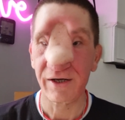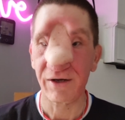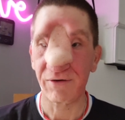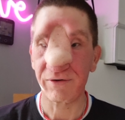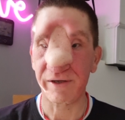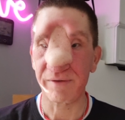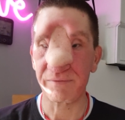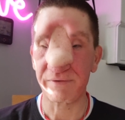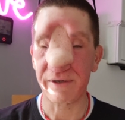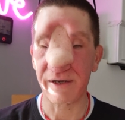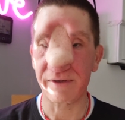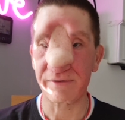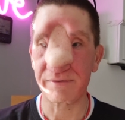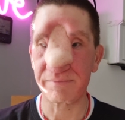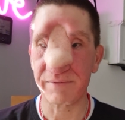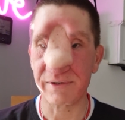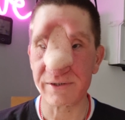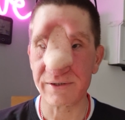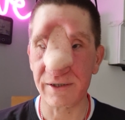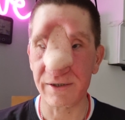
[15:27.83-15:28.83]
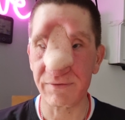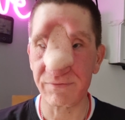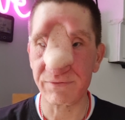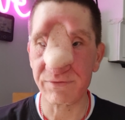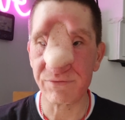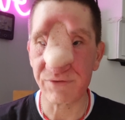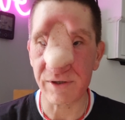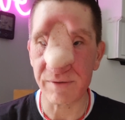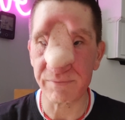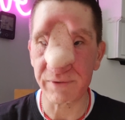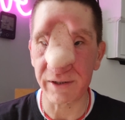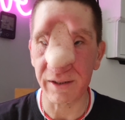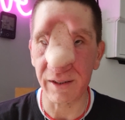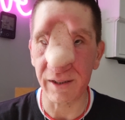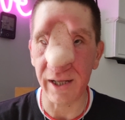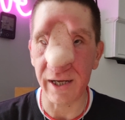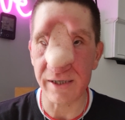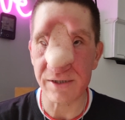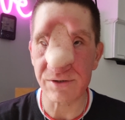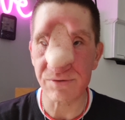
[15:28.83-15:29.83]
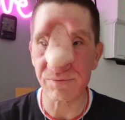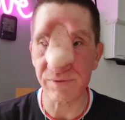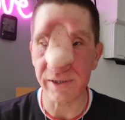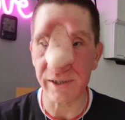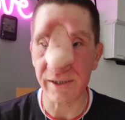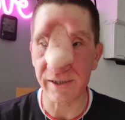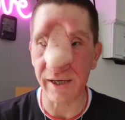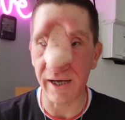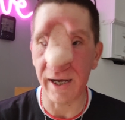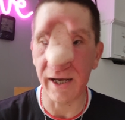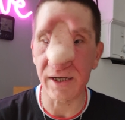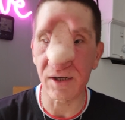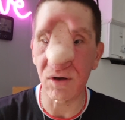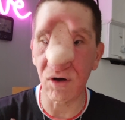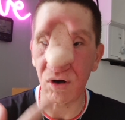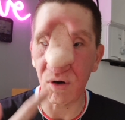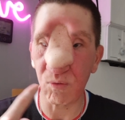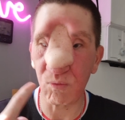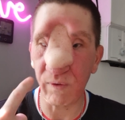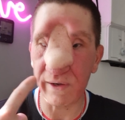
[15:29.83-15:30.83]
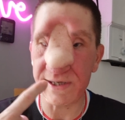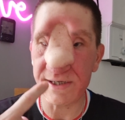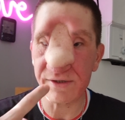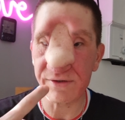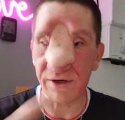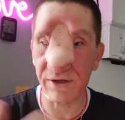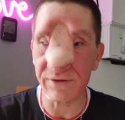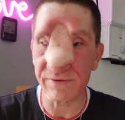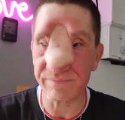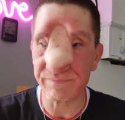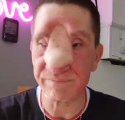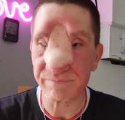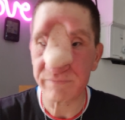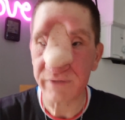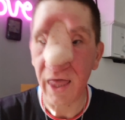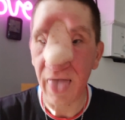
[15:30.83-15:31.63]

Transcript: I'll keep correcting myself, treatment last week, I got white tongue,